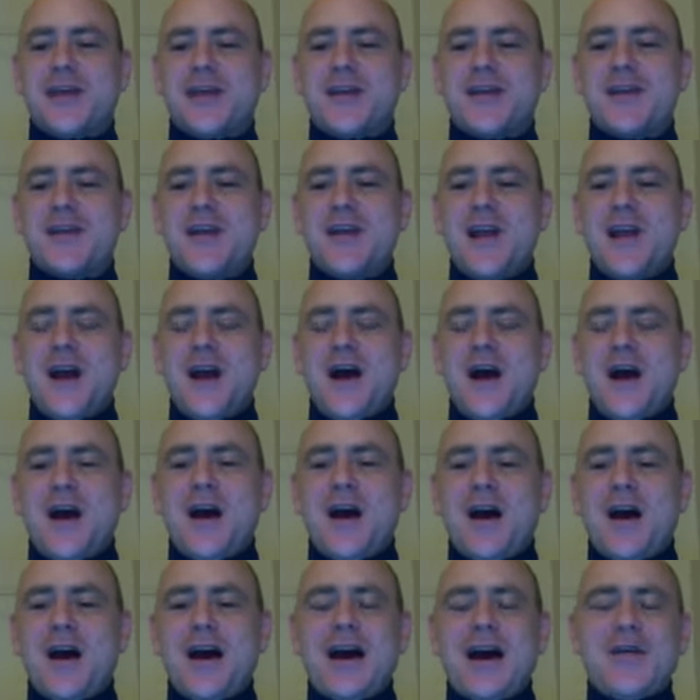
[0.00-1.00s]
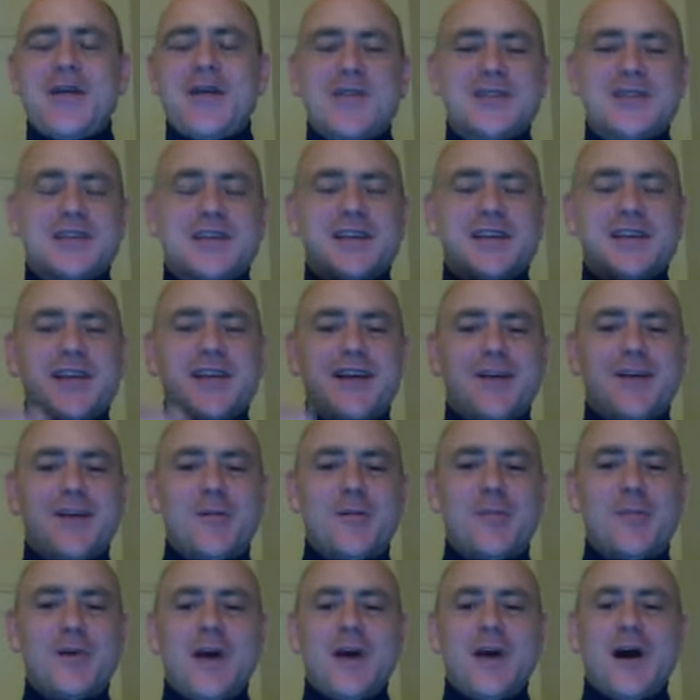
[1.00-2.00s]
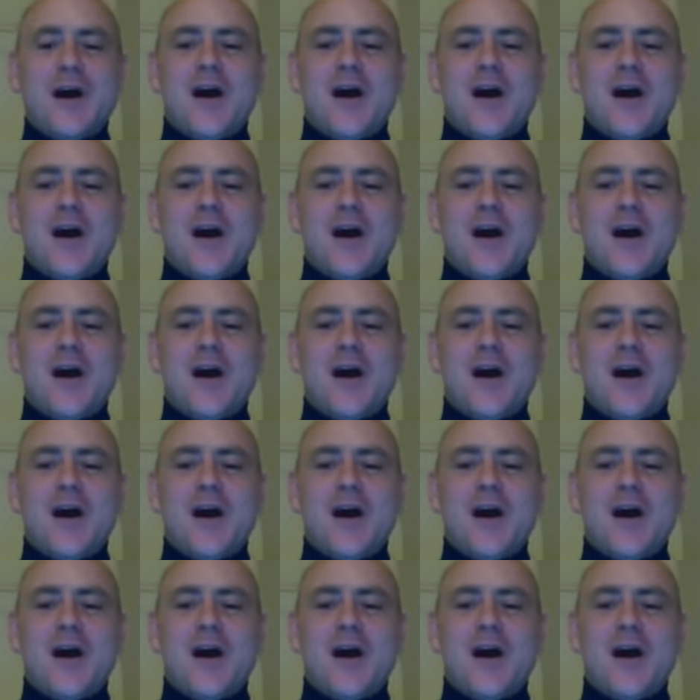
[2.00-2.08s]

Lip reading: and how this can help,